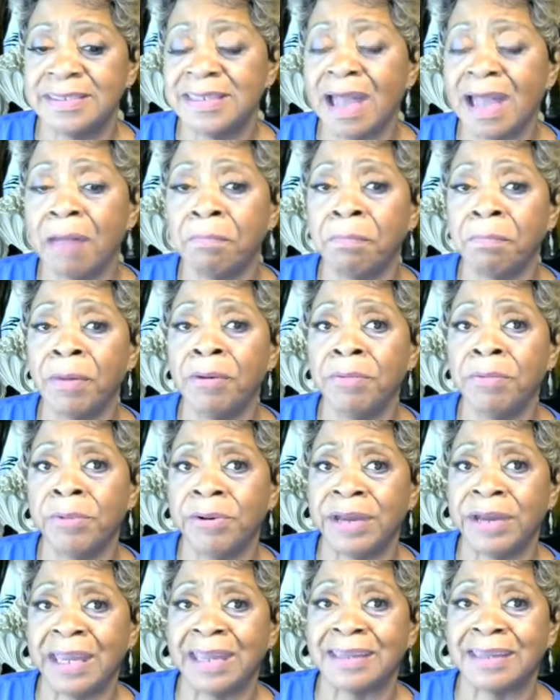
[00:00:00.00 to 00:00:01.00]
Stop
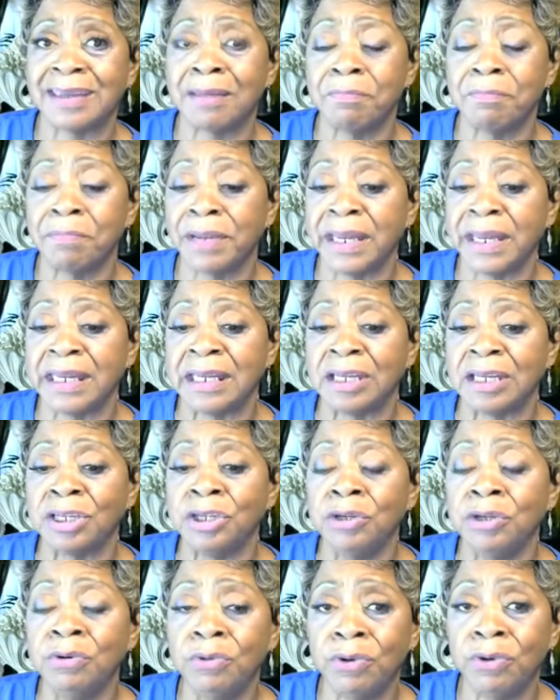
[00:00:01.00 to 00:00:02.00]
murmuring and
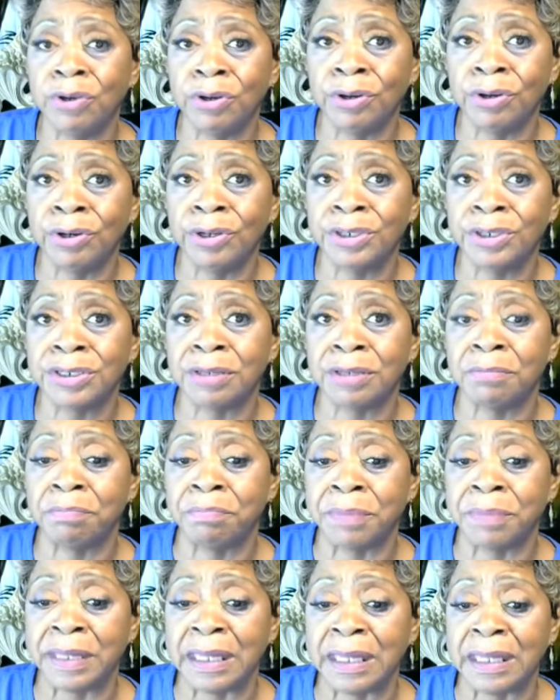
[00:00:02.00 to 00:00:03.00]
complaining. You could
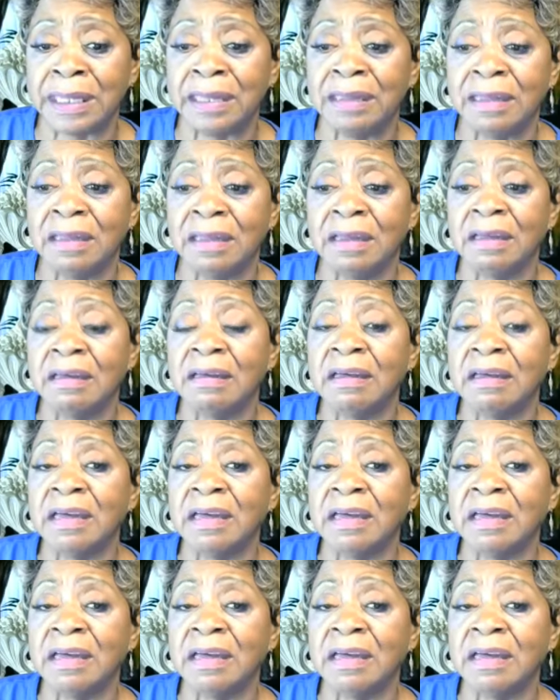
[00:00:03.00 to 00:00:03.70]
be